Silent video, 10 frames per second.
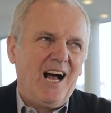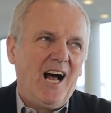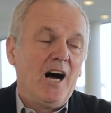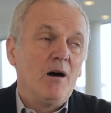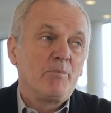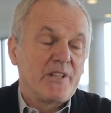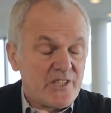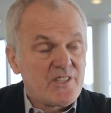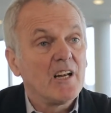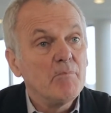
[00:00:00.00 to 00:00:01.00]
Um, but
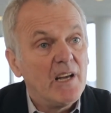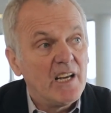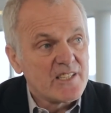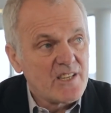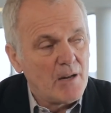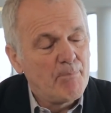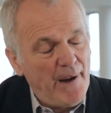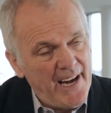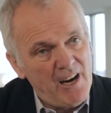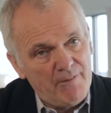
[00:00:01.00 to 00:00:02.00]
there's still a still a
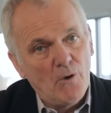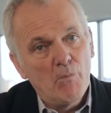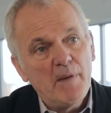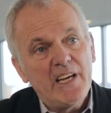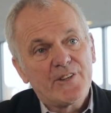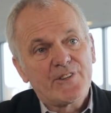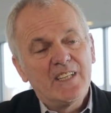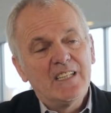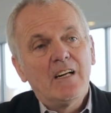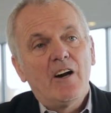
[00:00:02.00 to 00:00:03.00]
powerful myth
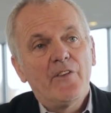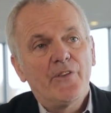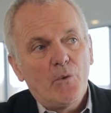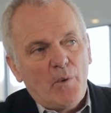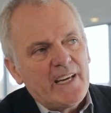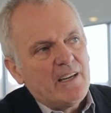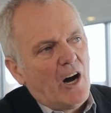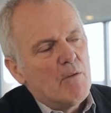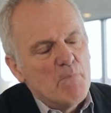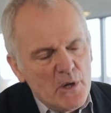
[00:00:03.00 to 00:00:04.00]
that we
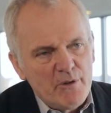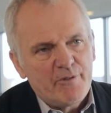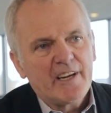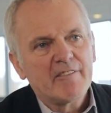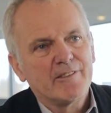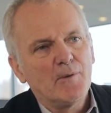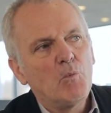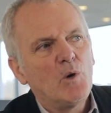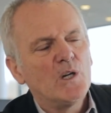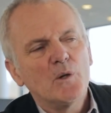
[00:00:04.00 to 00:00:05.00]
are moving from a
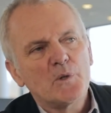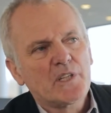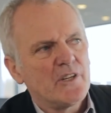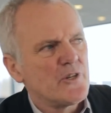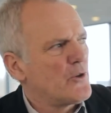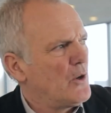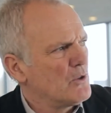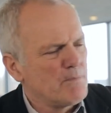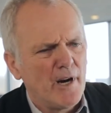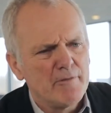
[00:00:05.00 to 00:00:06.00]
world
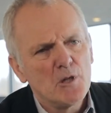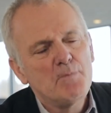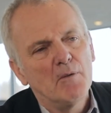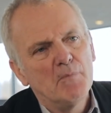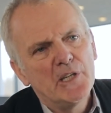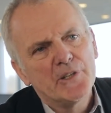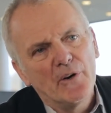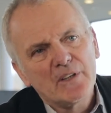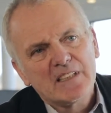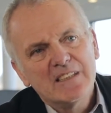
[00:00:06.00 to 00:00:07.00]
controlled by Rupert
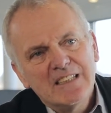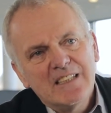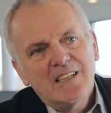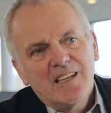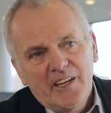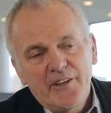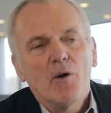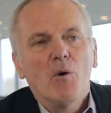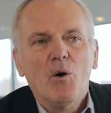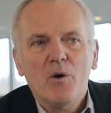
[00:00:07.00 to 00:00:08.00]
Murdoch, you
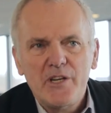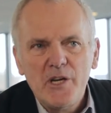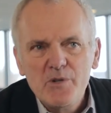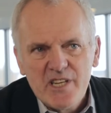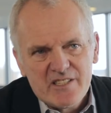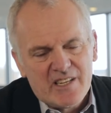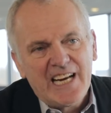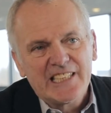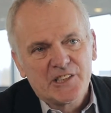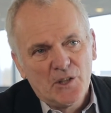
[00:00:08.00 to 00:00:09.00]
know, or News
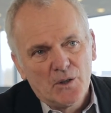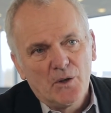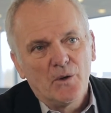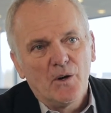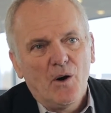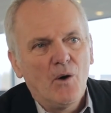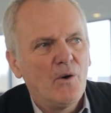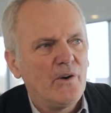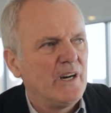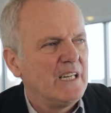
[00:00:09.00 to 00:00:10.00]
International, or,
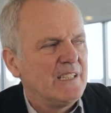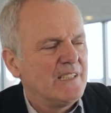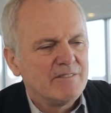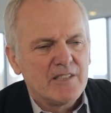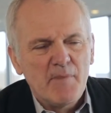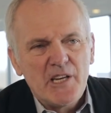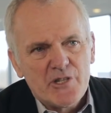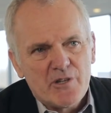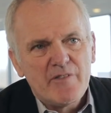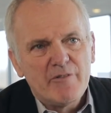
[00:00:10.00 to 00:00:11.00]
or the
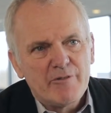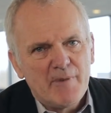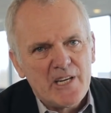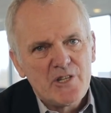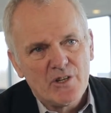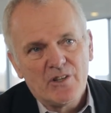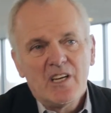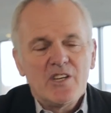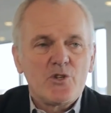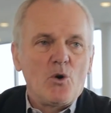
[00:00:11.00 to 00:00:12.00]
Ministry of Information,
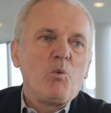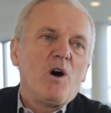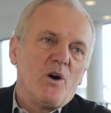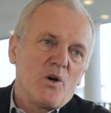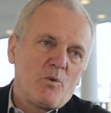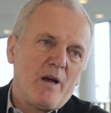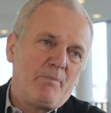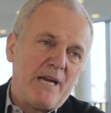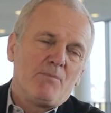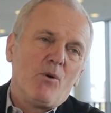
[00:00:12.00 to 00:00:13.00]
to a world where
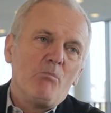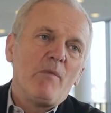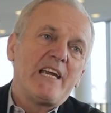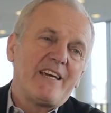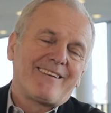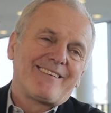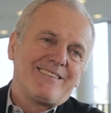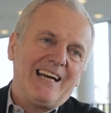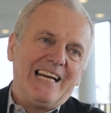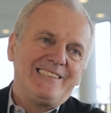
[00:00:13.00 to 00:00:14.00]
people make
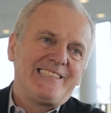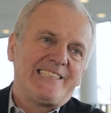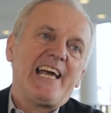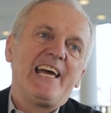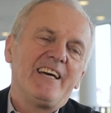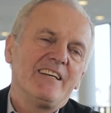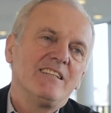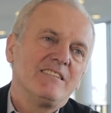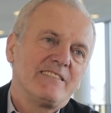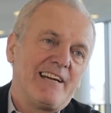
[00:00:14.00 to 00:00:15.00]
and
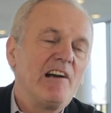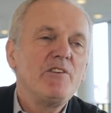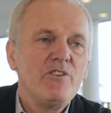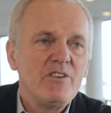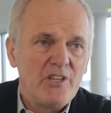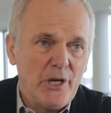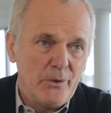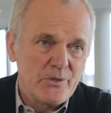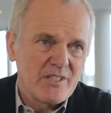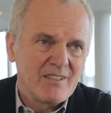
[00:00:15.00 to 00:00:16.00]
share their own
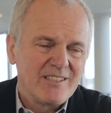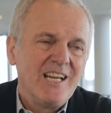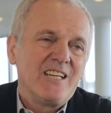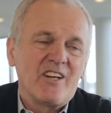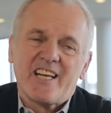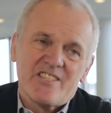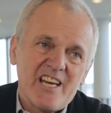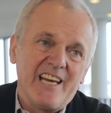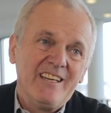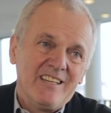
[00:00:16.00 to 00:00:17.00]
news. Like I
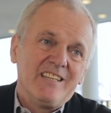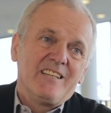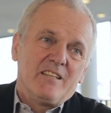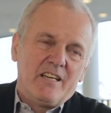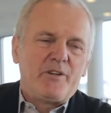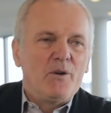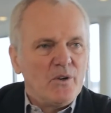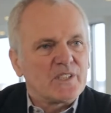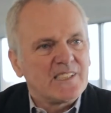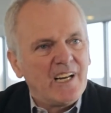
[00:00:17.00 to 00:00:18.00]
say, if you
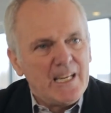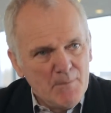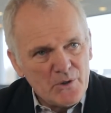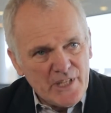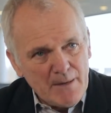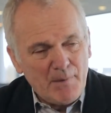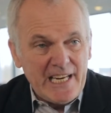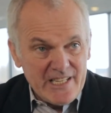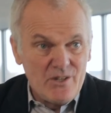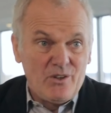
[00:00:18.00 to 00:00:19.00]
look slightly more
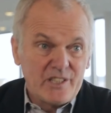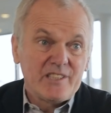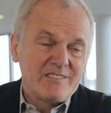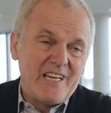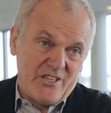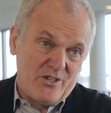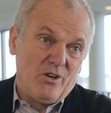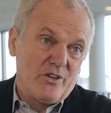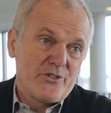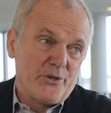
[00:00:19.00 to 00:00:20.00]
deeply, it's not, it's
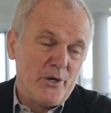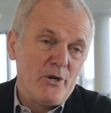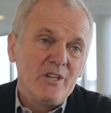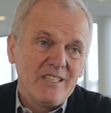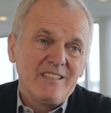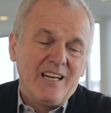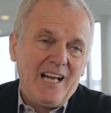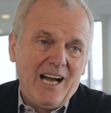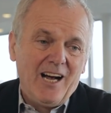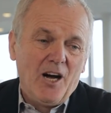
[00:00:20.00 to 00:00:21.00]
not true.
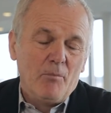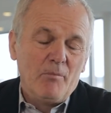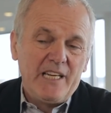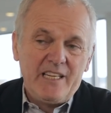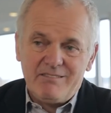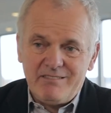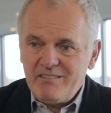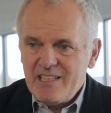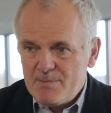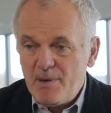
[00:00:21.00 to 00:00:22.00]
Um,
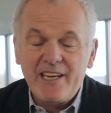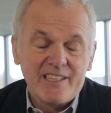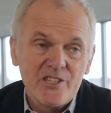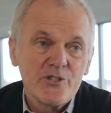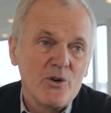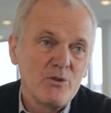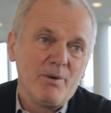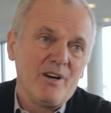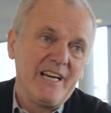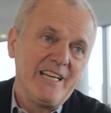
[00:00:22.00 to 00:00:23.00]
it's being controlled
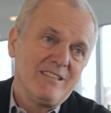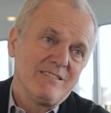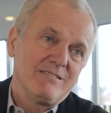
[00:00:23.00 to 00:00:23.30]
by,